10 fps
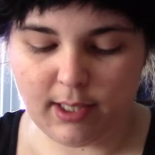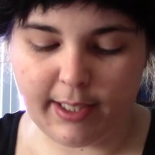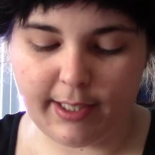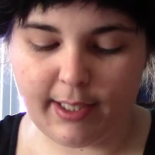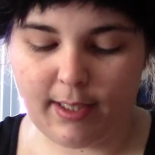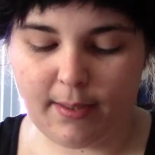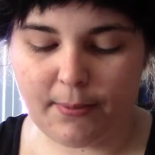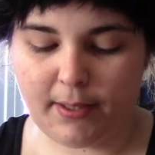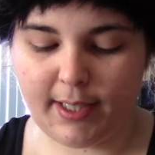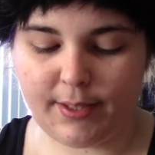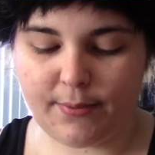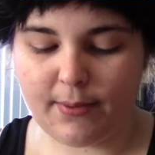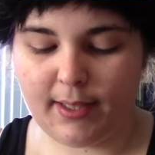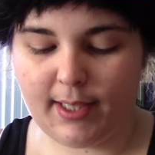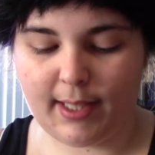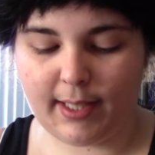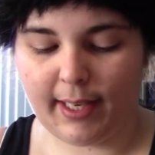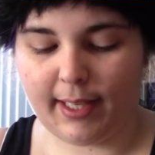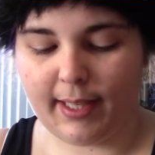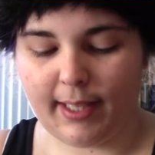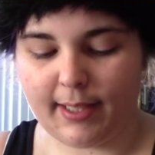And it applies really lightly.